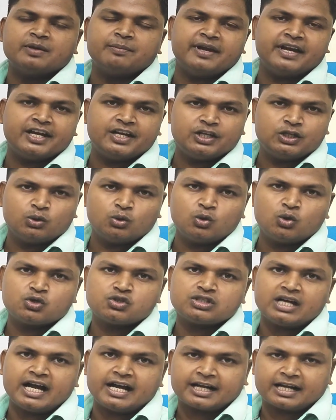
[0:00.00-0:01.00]
of the
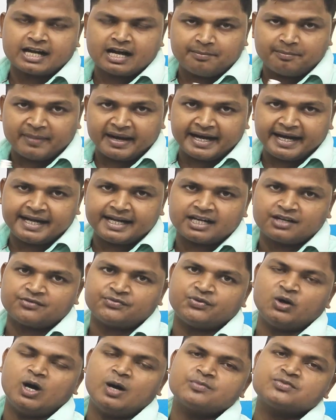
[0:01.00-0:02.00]
venules are combined
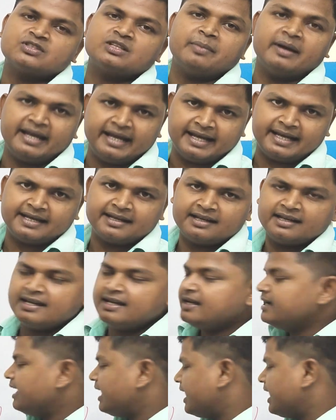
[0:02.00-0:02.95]
and forms the vein,